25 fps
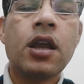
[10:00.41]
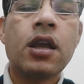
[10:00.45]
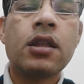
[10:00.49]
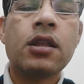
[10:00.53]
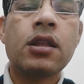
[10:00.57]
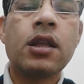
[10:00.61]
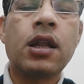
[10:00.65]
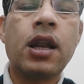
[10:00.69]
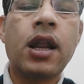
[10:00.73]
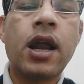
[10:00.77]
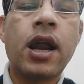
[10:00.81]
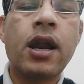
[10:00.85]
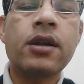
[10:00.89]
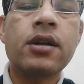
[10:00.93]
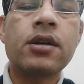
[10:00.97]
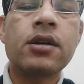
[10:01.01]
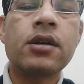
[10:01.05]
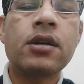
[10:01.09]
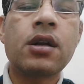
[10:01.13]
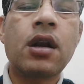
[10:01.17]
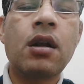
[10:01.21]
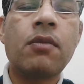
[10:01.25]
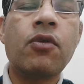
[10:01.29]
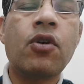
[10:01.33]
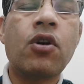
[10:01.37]
the
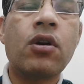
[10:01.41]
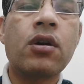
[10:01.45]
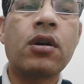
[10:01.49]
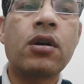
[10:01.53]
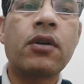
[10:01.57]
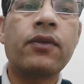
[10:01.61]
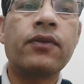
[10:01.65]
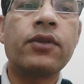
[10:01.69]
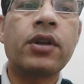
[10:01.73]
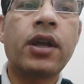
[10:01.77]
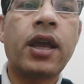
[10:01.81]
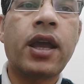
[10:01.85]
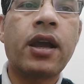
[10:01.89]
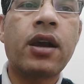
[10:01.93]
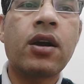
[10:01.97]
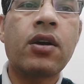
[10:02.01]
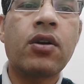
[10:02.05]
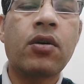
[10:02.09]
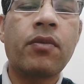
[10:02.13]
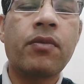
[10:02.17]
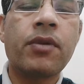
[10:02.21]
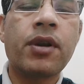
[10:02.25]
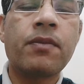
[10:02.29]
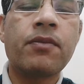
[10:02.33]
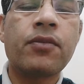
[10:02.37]
lateral border of the
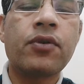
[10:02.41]
acromion